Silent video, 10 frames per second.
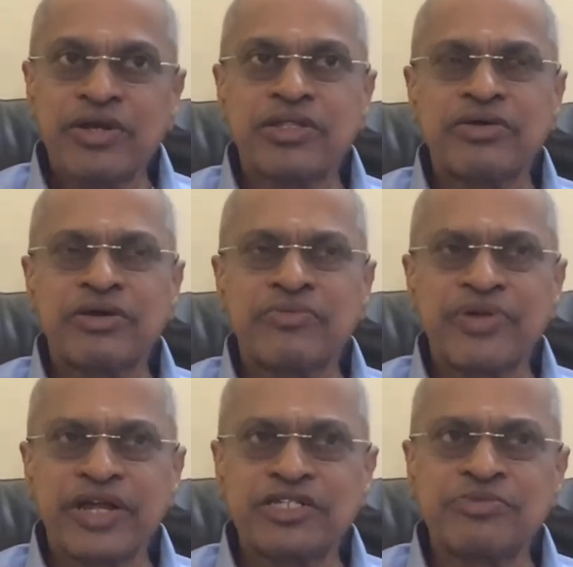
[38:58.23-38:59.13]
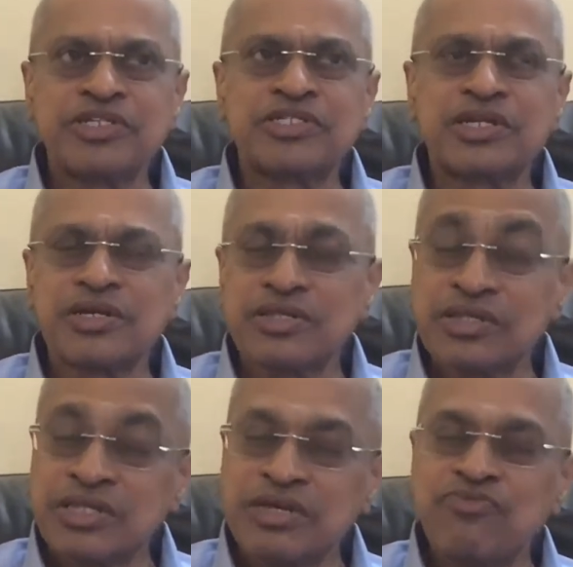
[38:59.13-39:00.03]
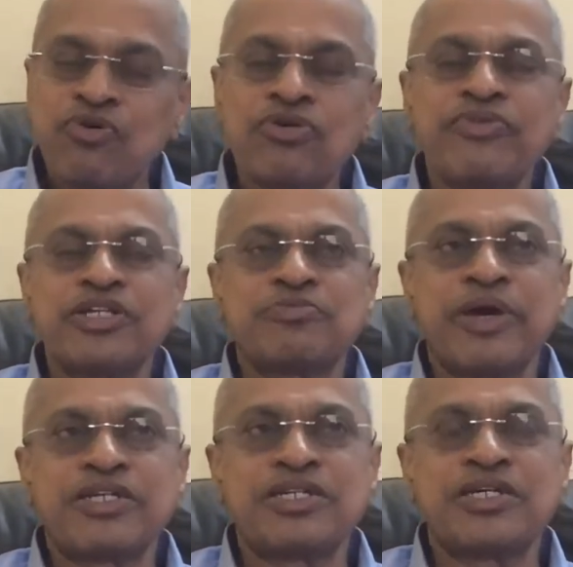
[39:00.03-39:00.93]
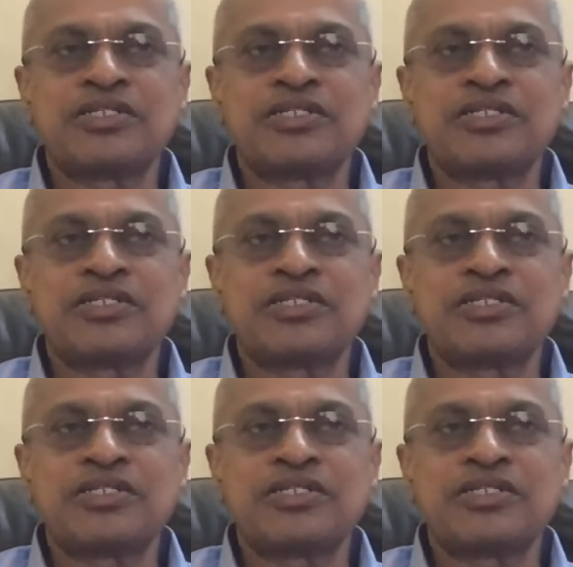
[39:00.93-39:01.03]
the finance minister 4 weeks back she has